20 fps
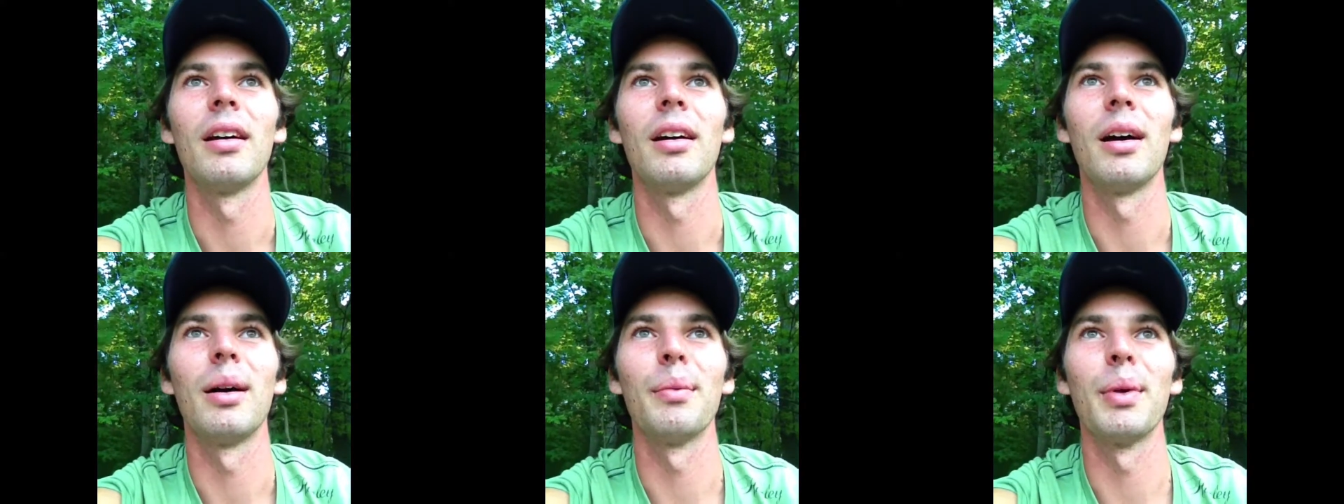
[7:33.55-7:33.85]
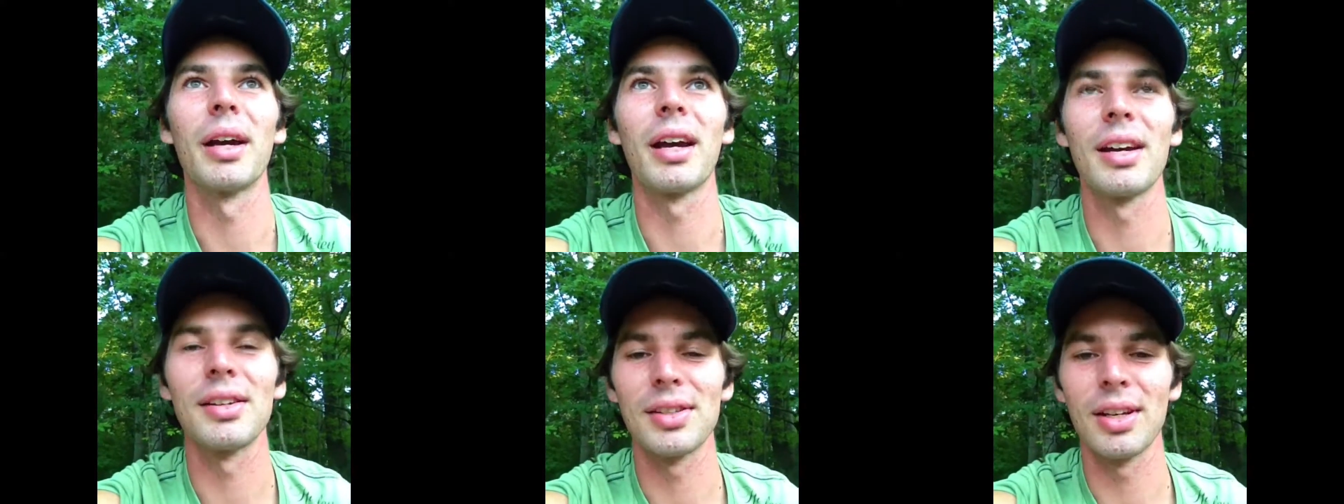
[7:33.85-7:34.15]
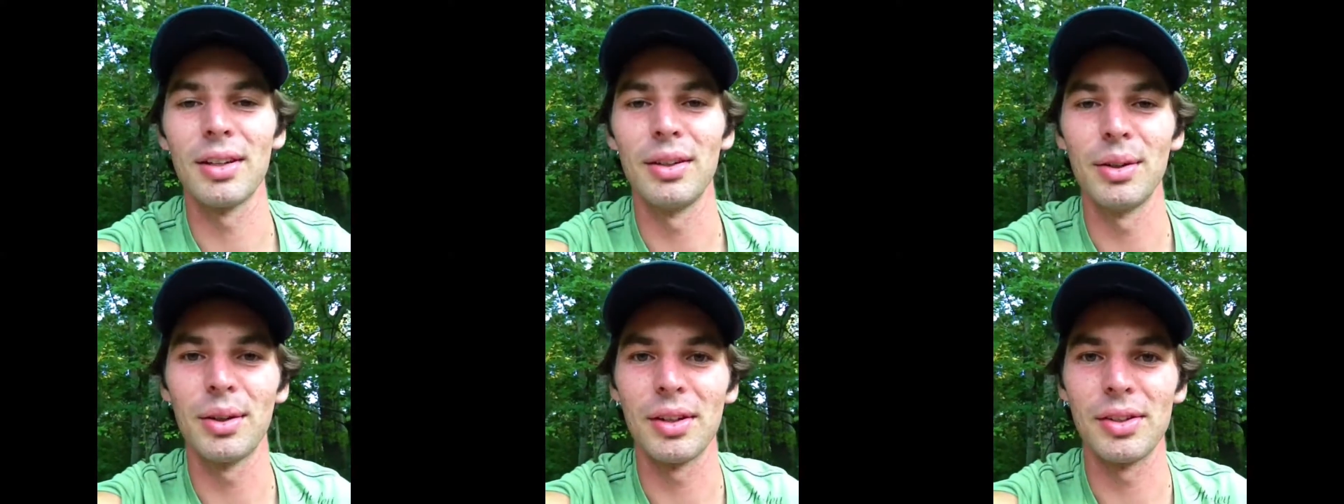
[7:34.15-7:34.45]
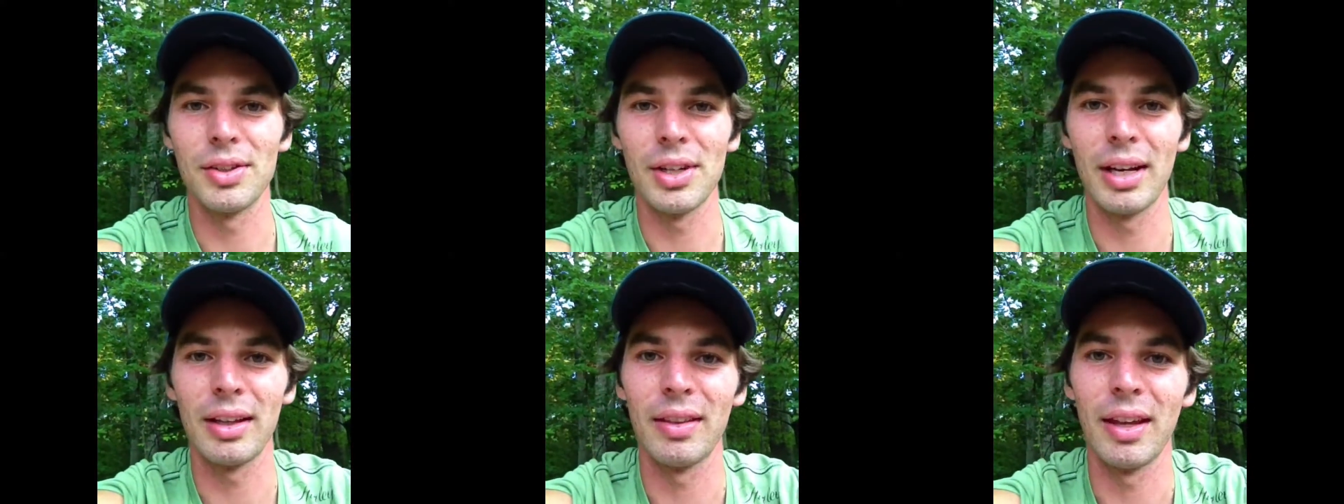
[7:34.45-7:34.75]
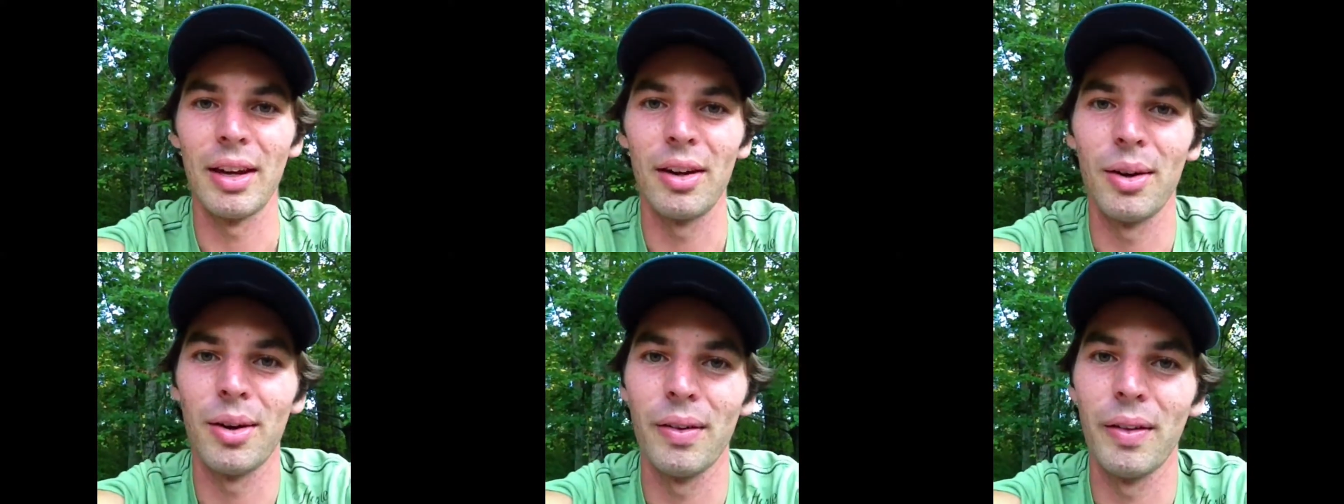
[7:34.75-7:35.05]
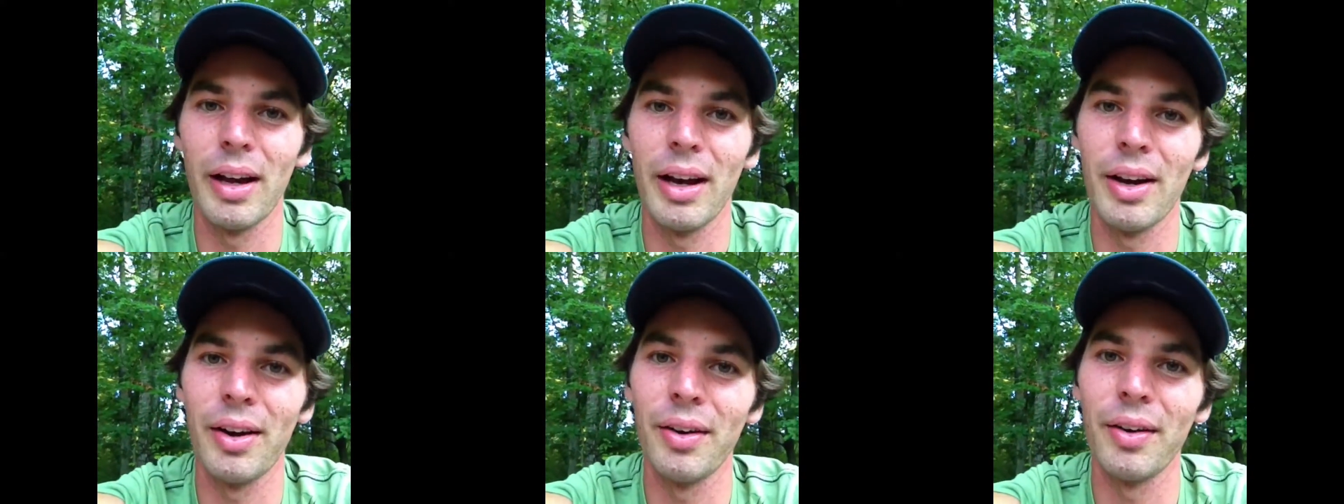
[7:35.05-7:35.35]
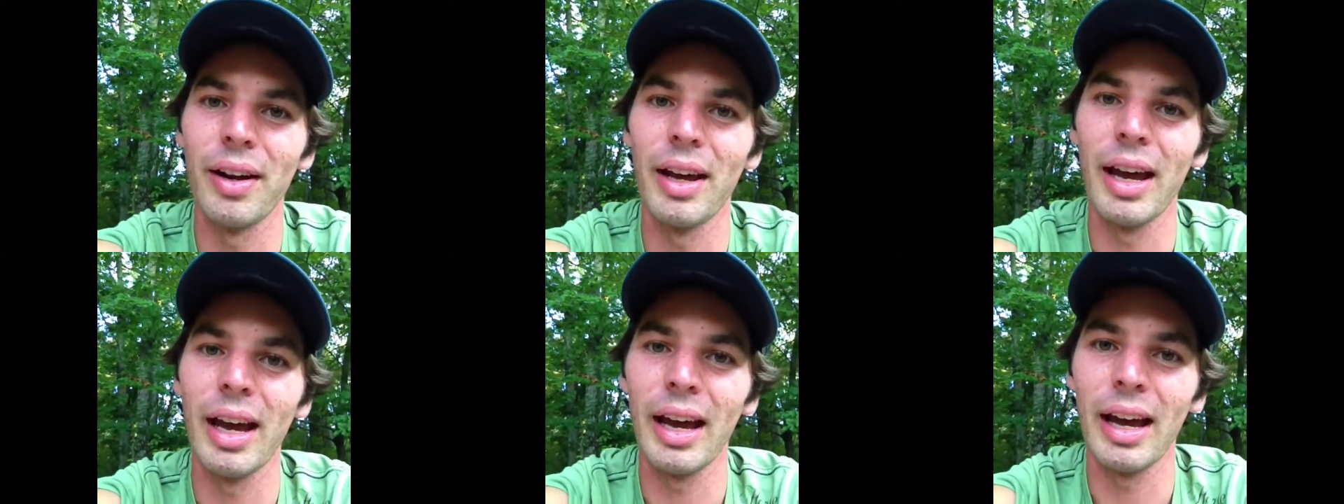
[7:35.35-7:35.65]
Like I said, you can check that all
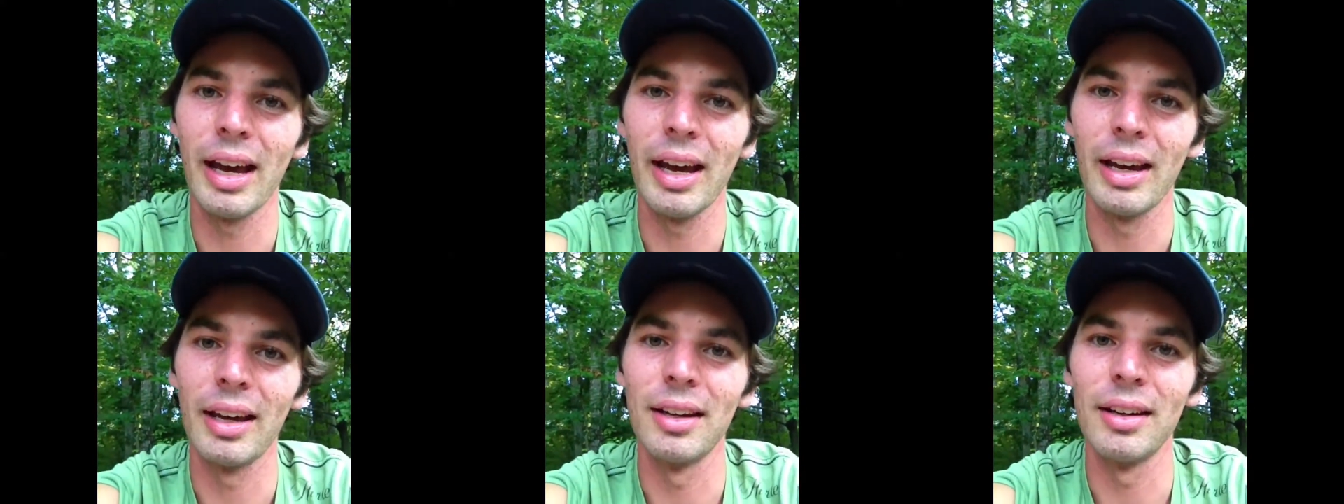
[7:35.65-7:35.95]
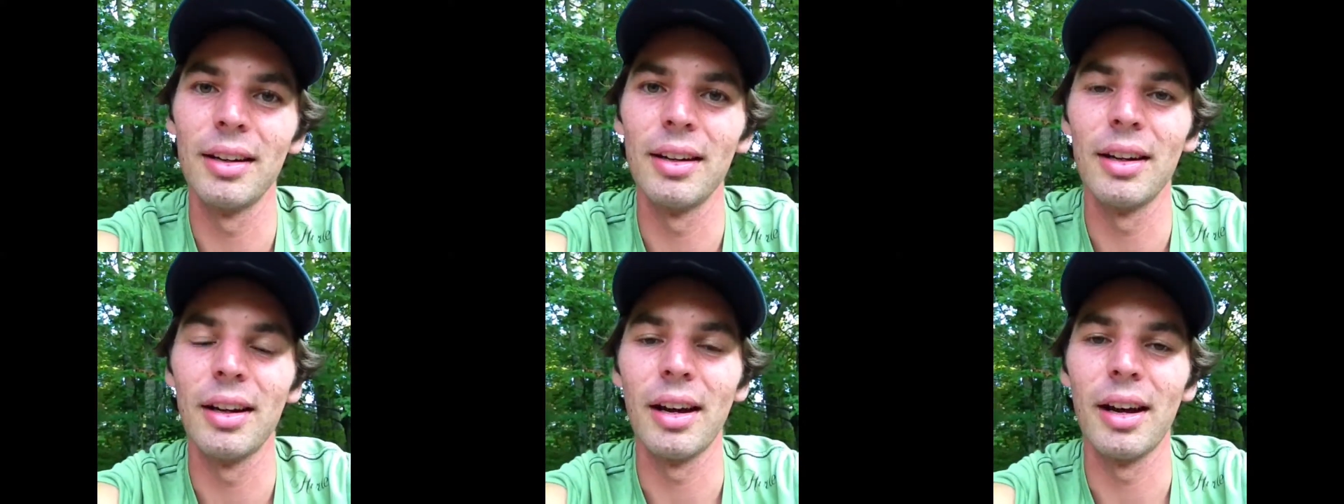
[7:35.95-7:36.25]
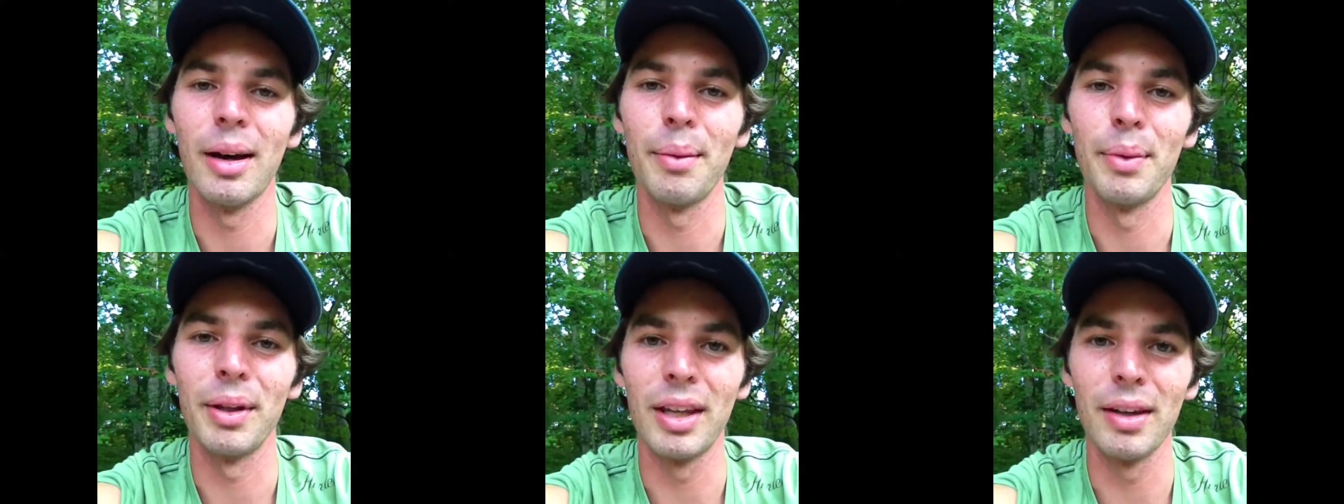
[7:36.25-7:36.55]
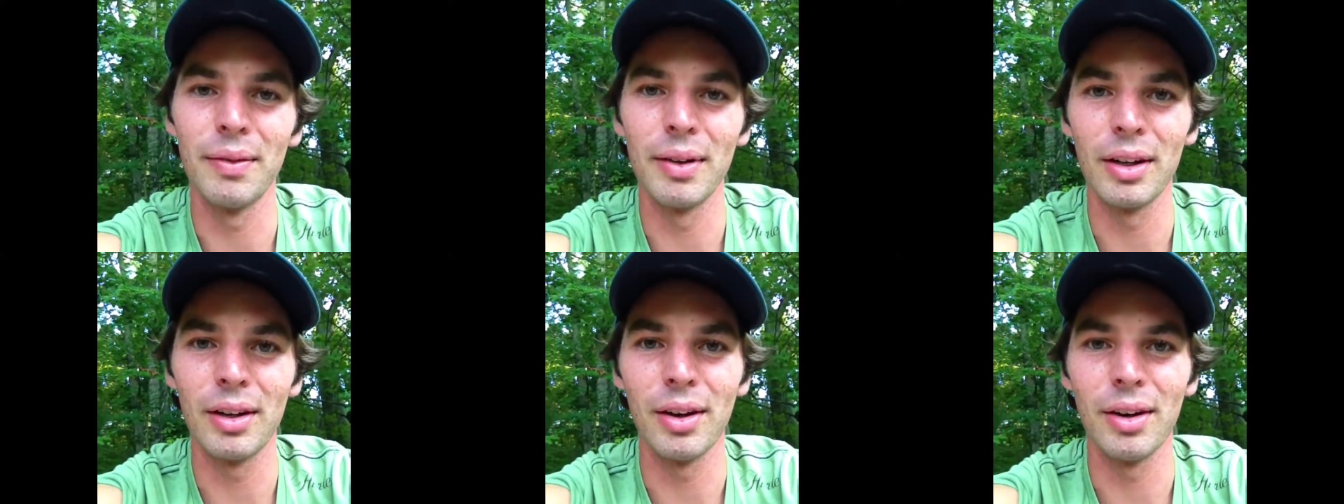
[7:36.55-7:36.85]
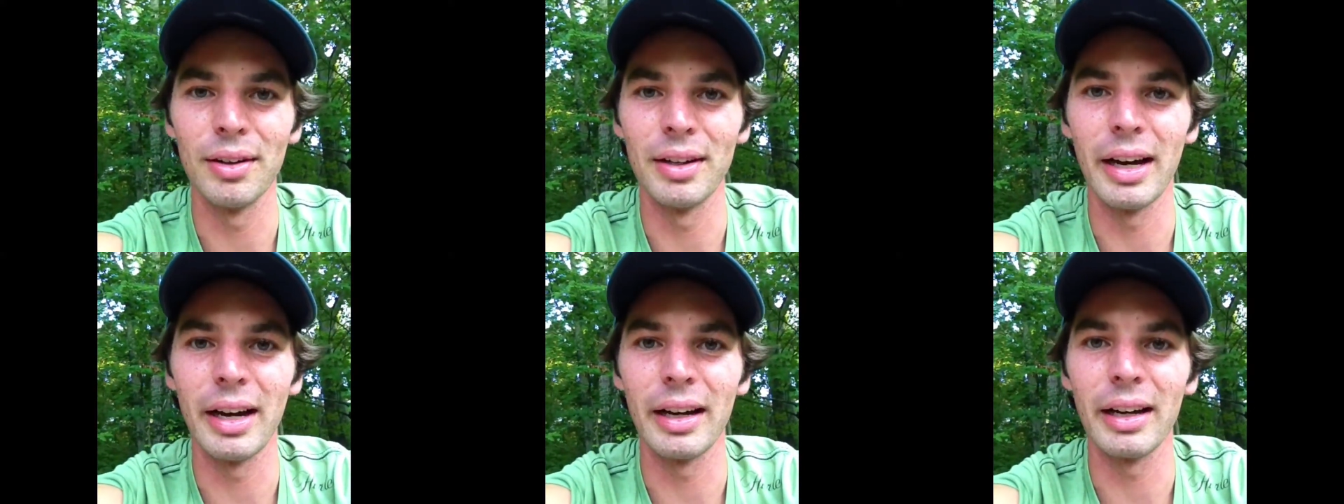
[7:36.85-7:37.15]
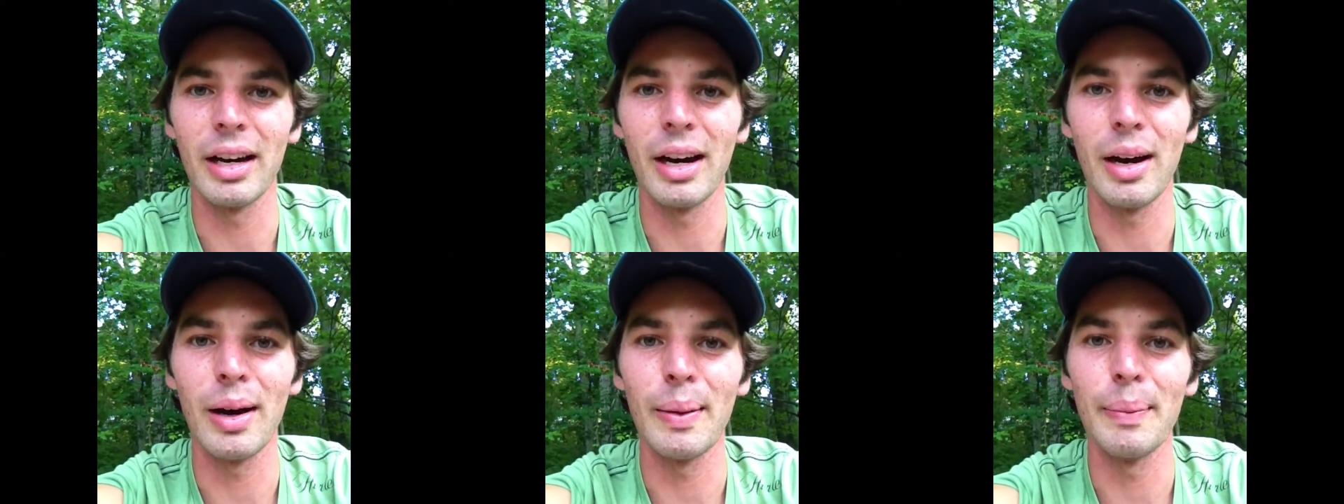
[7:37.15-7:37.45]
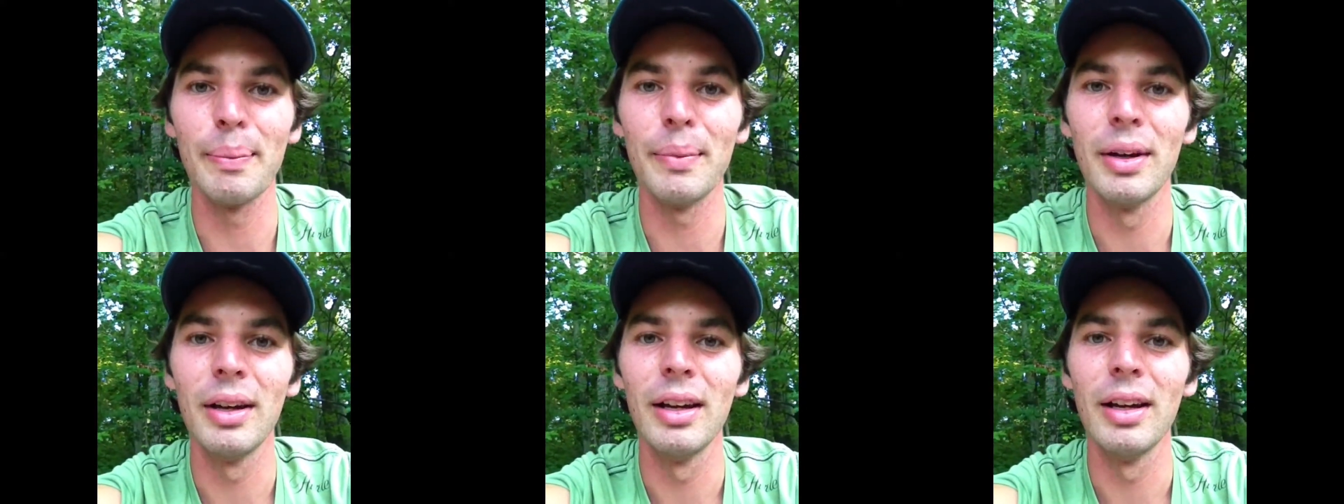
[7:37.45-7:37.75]
out at thegivingcar.com,